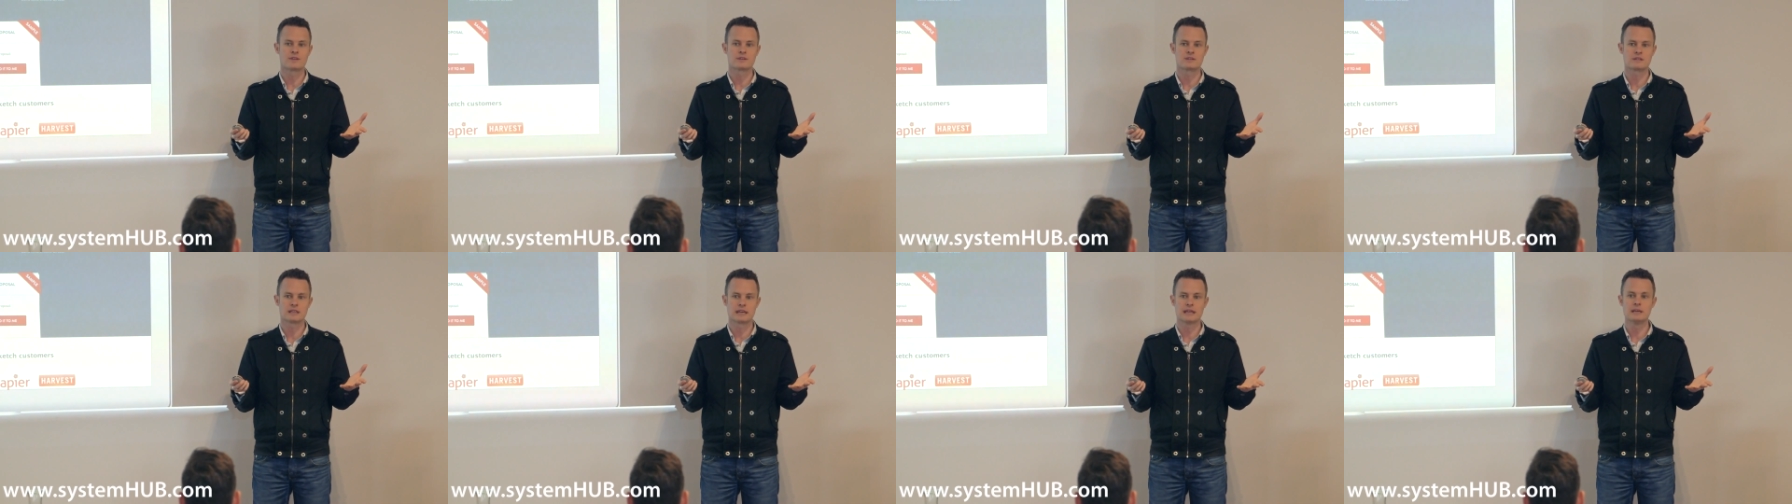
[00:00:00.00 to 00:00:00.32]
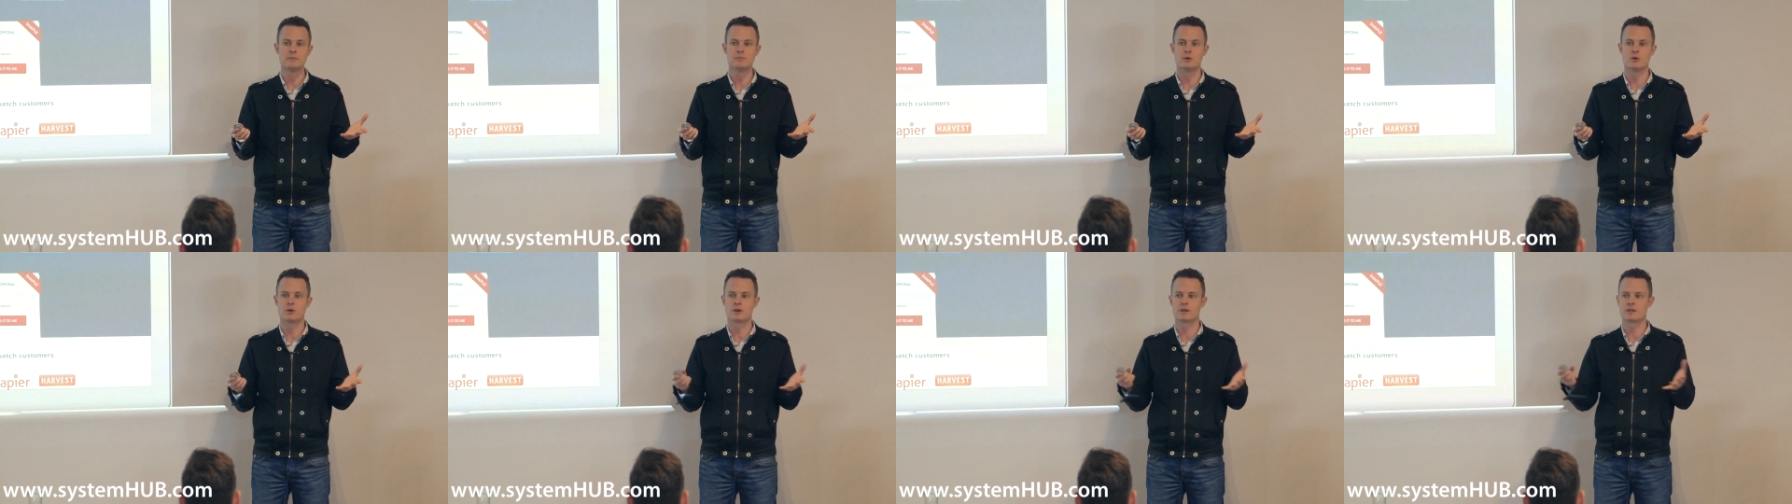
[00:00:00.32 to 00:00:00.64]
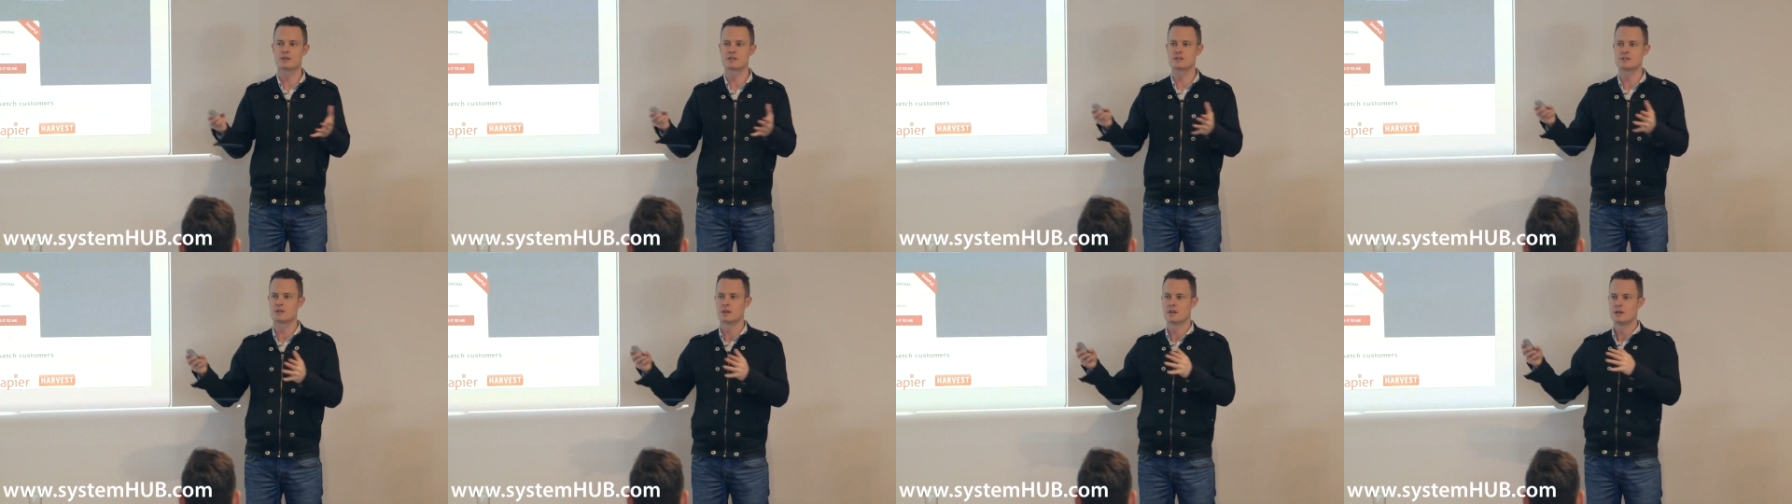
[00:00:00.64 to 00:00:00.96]
on this ebook
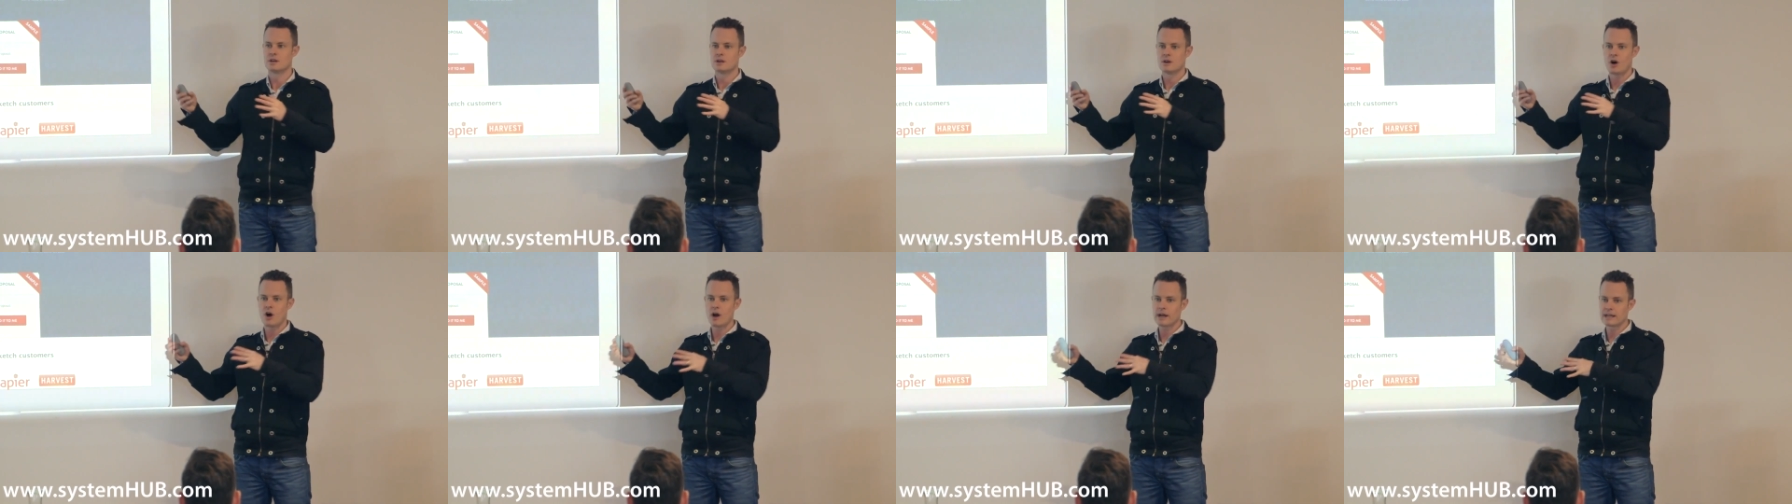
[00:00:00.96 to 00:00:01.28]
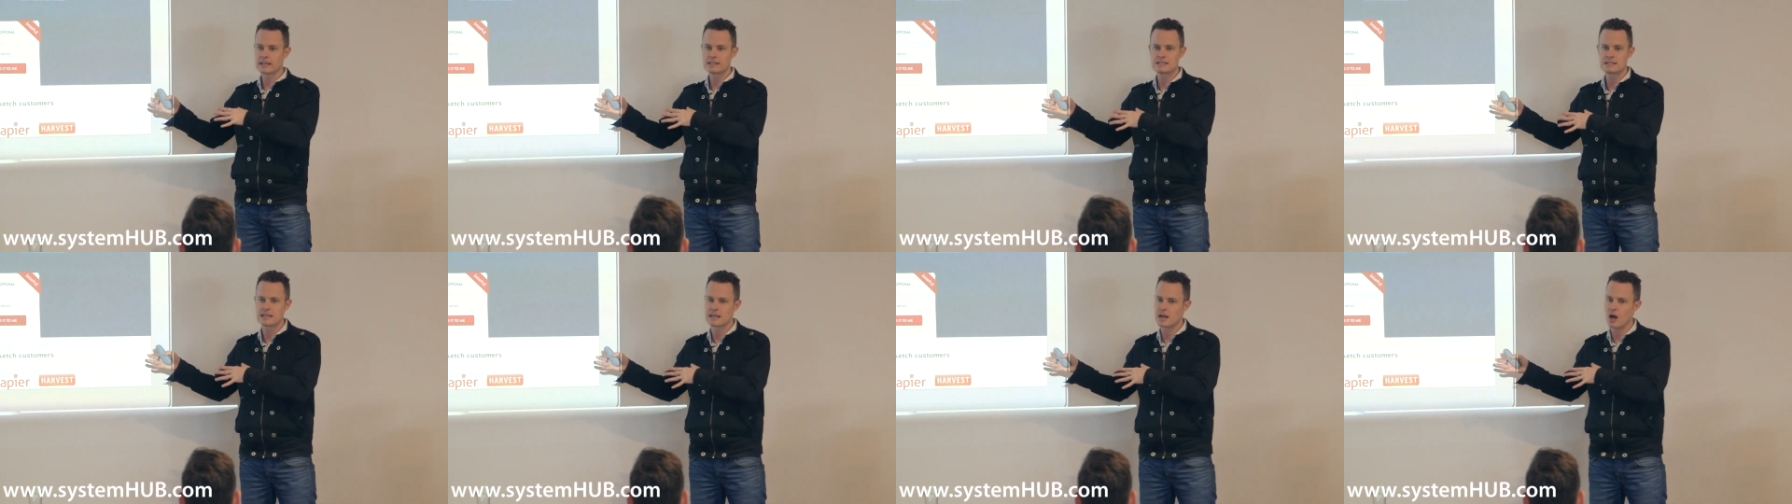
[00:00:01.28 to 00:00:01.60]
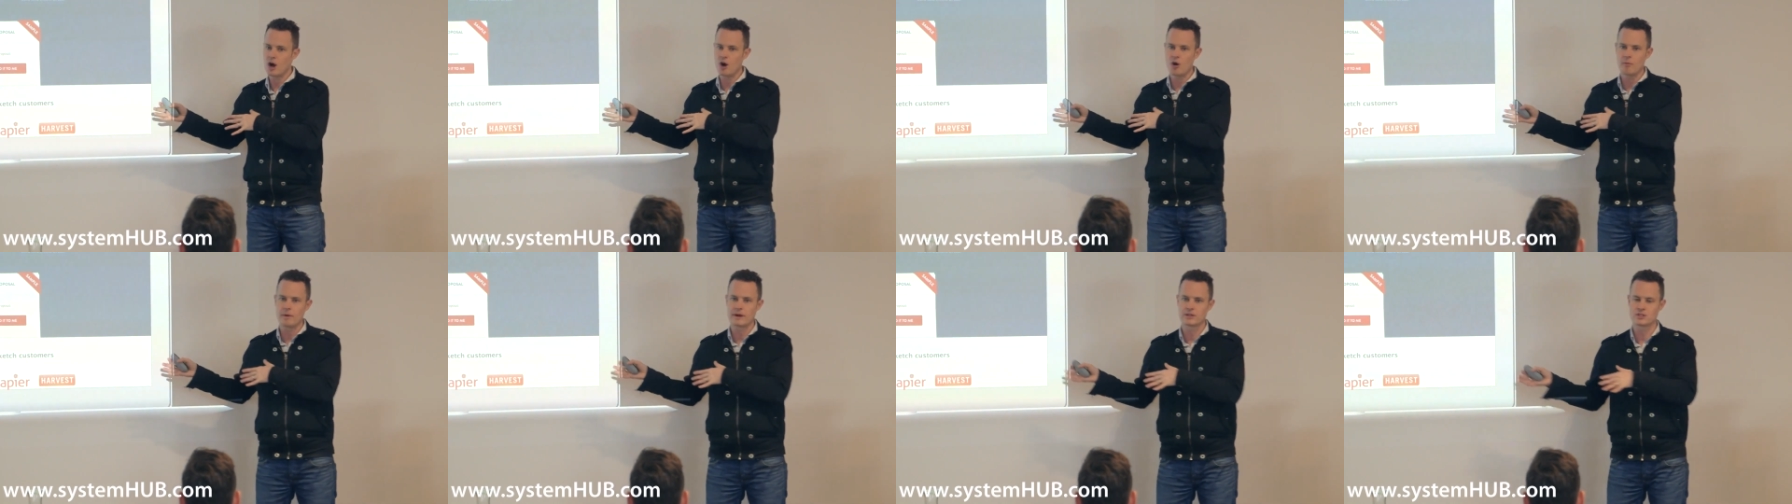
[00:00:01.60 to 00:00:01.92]
because I can send
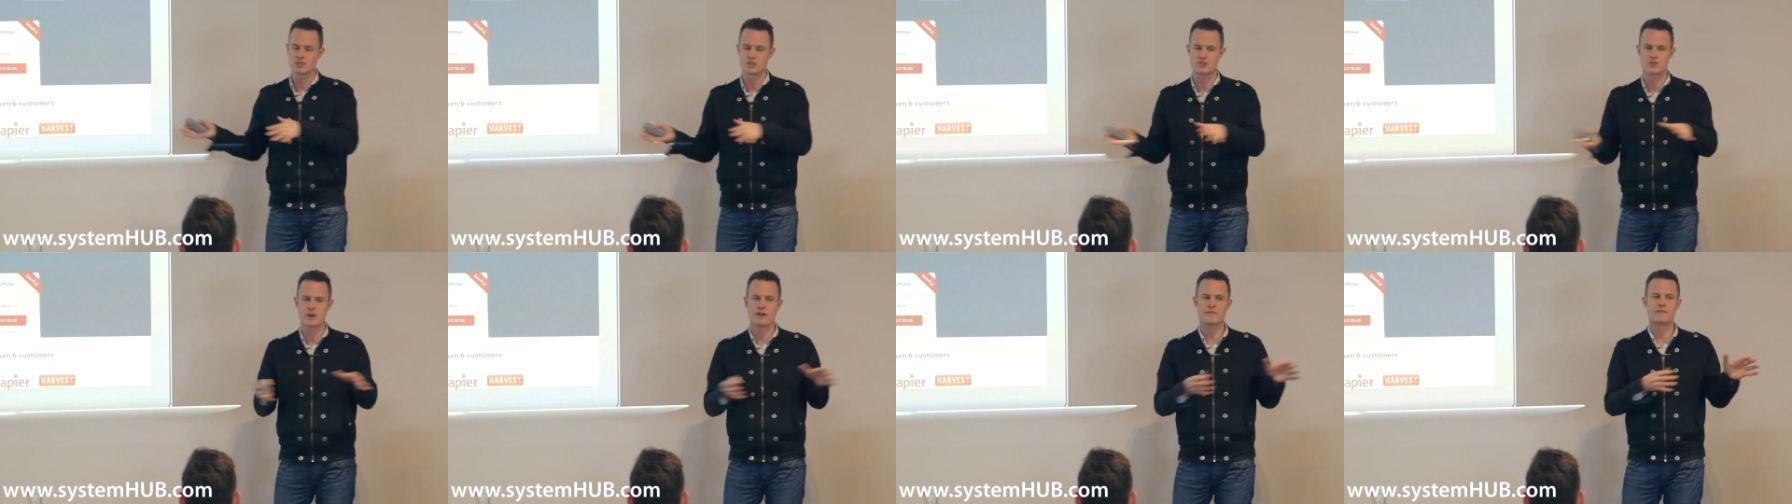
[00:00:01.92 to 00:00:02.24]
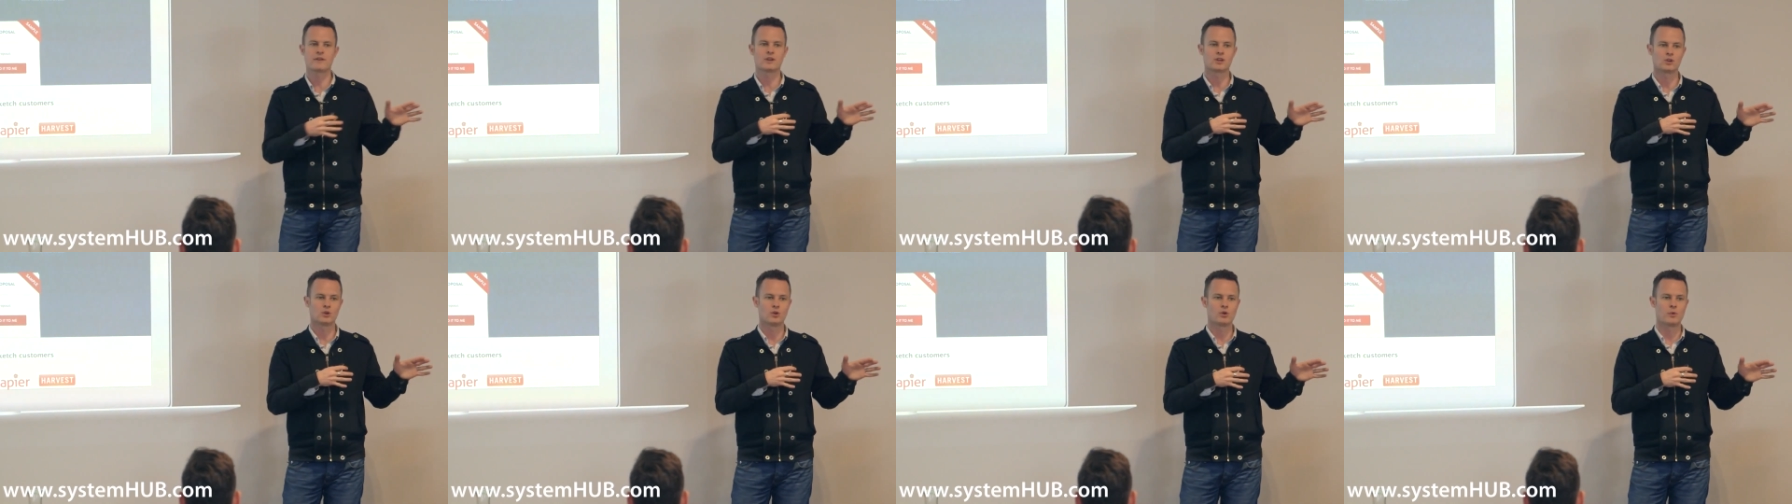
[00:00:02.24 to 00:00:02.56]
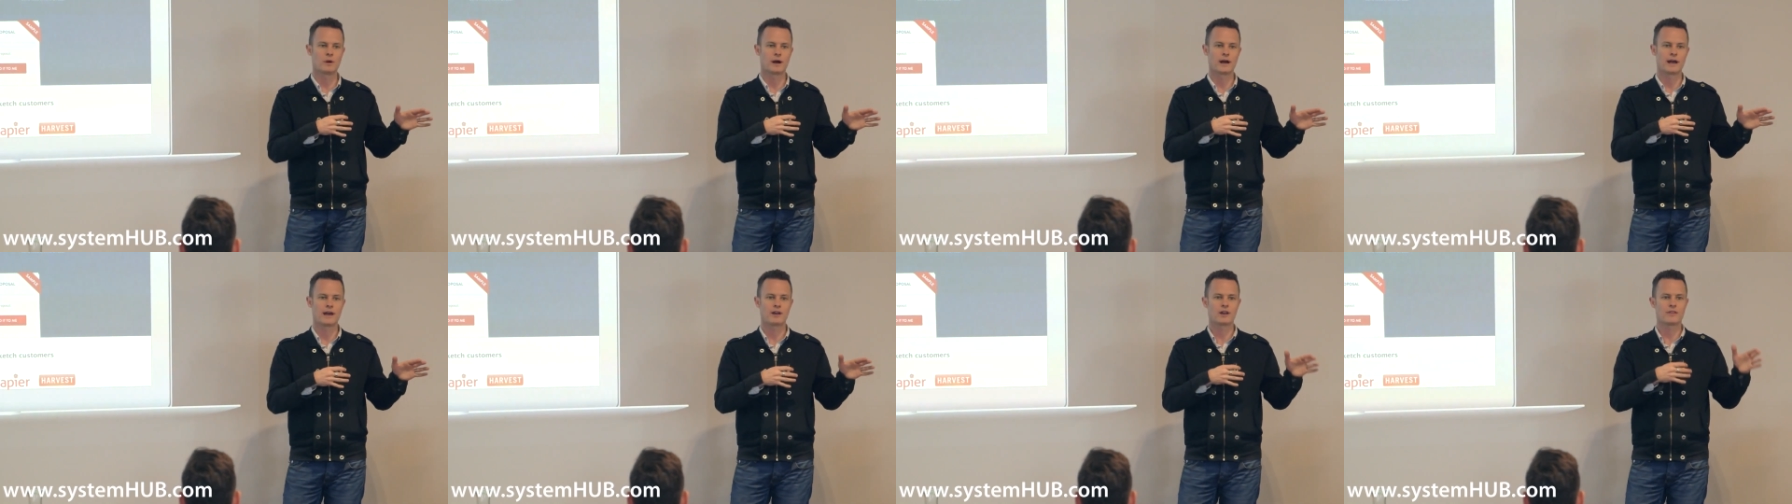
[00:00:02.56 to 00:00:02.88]
a whole bunch of traffic your
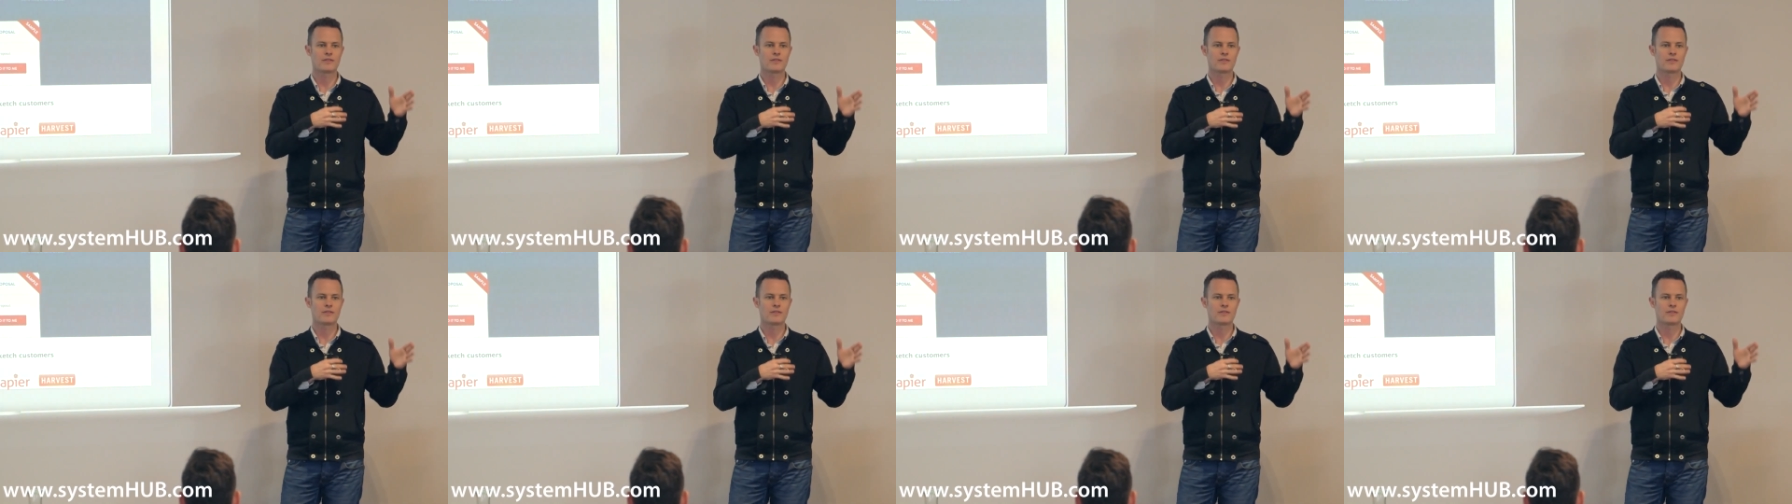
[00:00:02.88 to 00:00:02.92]
way,